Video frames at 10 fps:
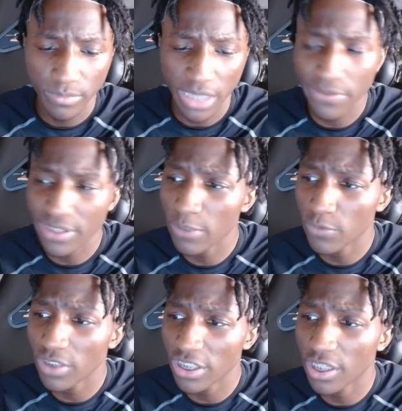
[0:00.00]
Everything was
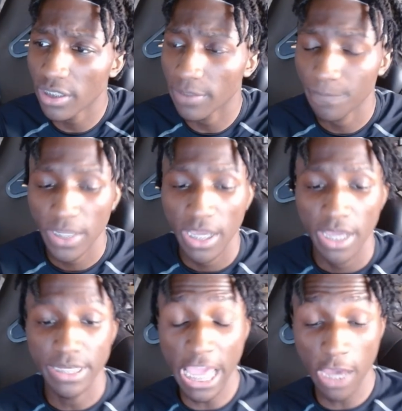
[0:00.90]
really chilling.
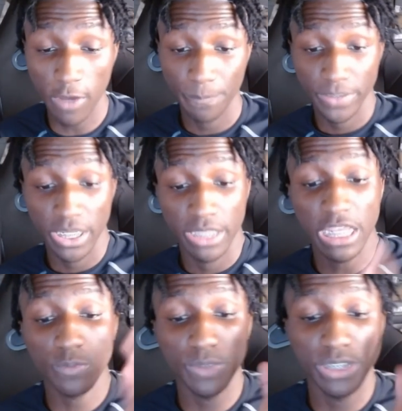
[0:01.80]
Now,
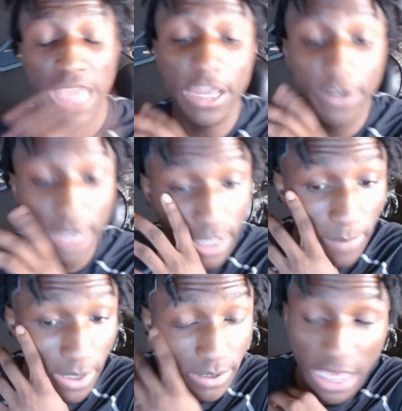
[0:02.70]
that's when Saturday
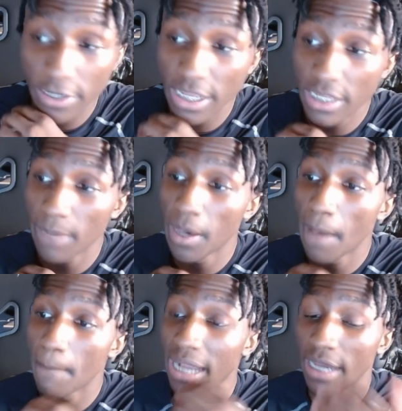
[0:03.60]
come up.
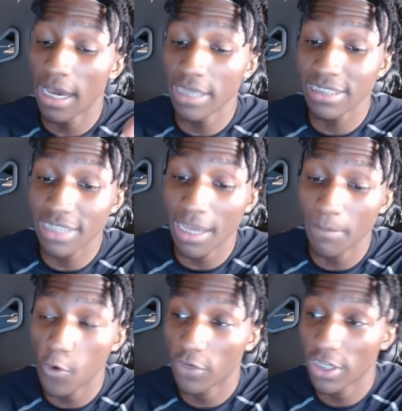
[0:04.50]
My cousins come
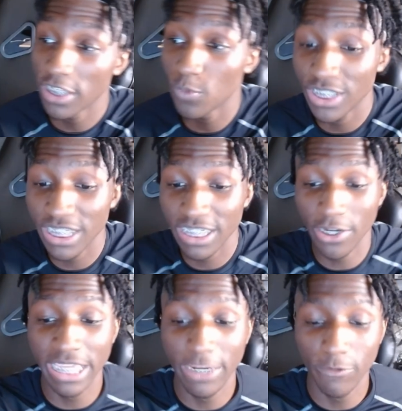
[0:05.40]
over. This one shit
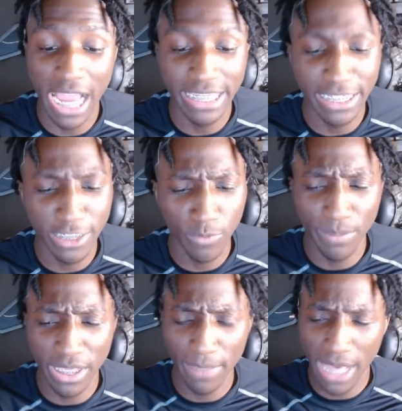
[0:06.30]
start getting rocky. This one
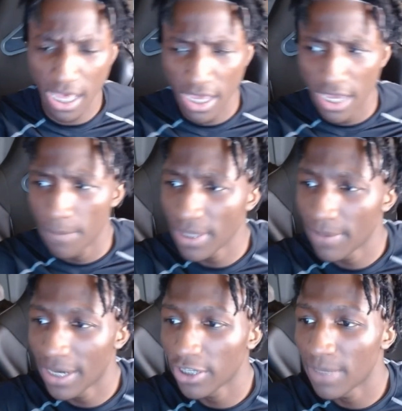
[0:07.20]
me and my
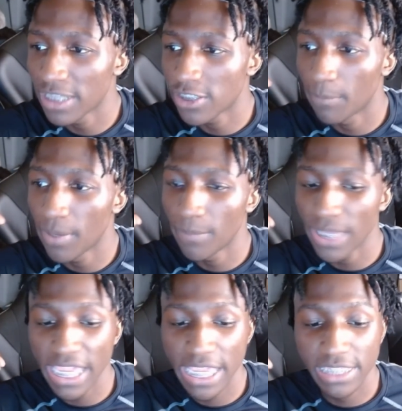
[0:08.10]
grandma start bumping
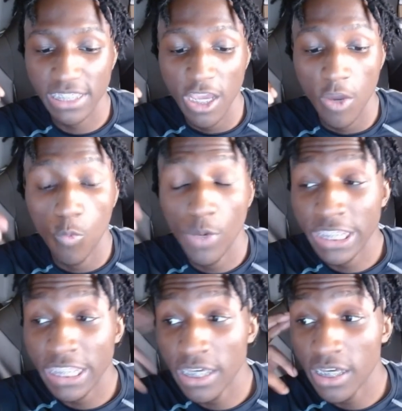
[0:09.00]
heads. When
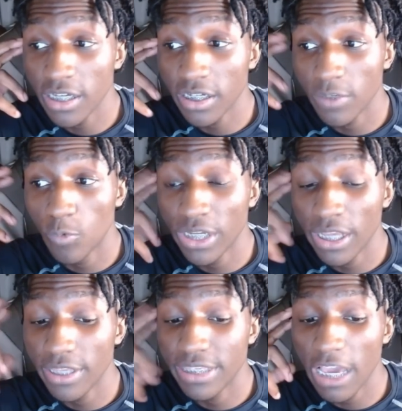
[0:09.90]
an
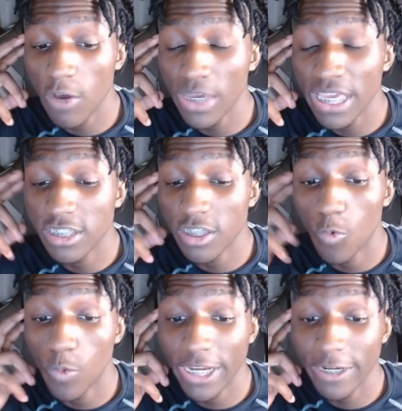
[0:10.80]
adult is
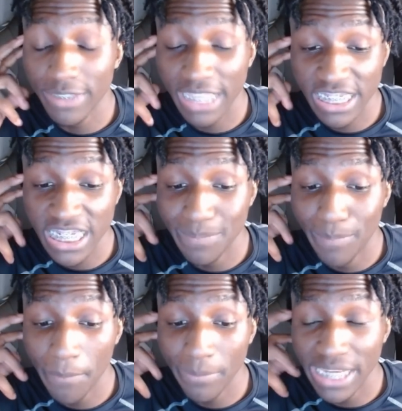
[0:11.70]
aware that she's
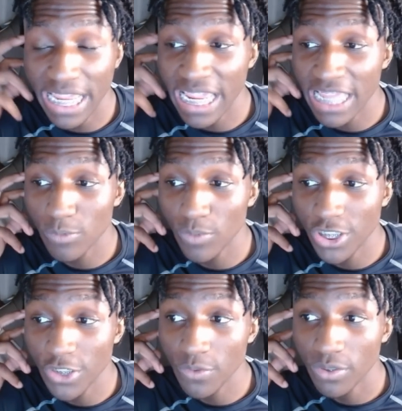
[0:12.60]
bumping heads
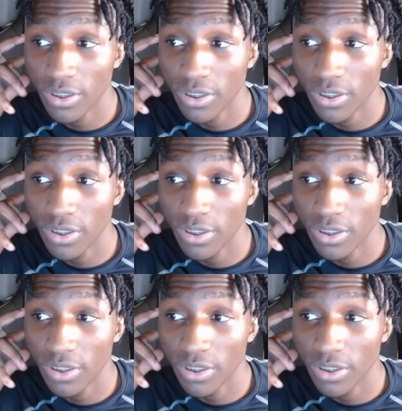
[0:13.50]
with you,